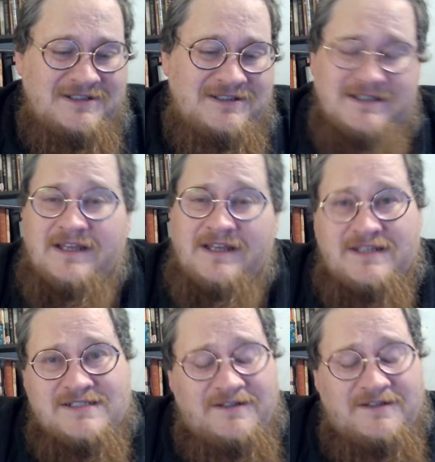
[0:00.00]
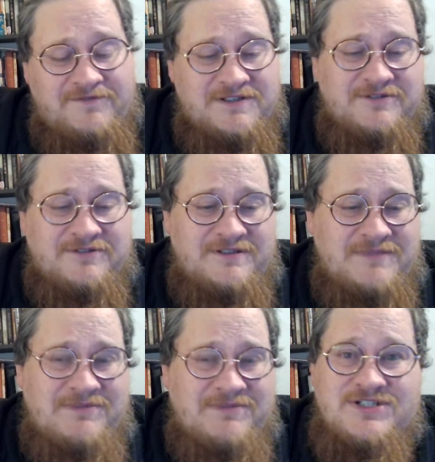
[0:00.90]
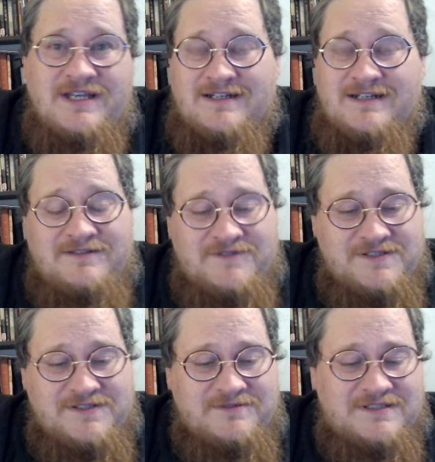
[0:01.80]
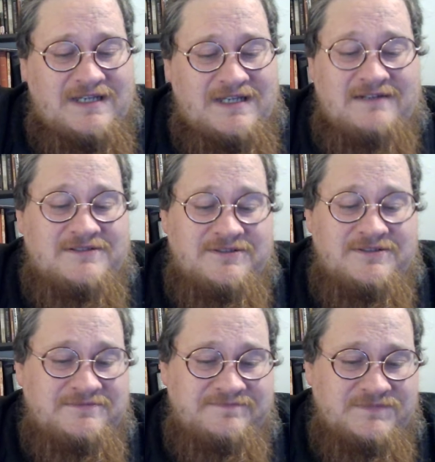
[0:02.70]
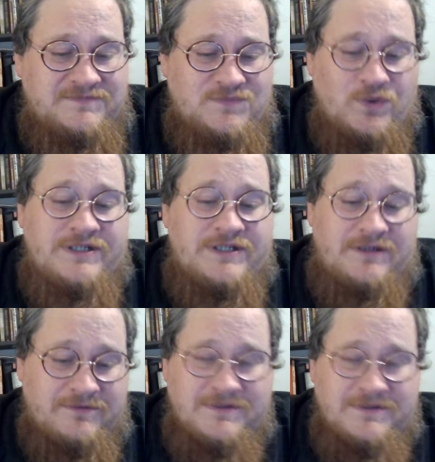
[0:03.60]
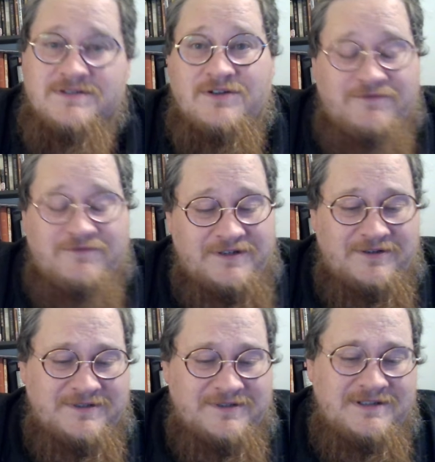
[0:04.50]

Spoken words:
And again, that's not footnoted. Maybe she had a different source. I don't know. Wouldn't know. There's no footnote.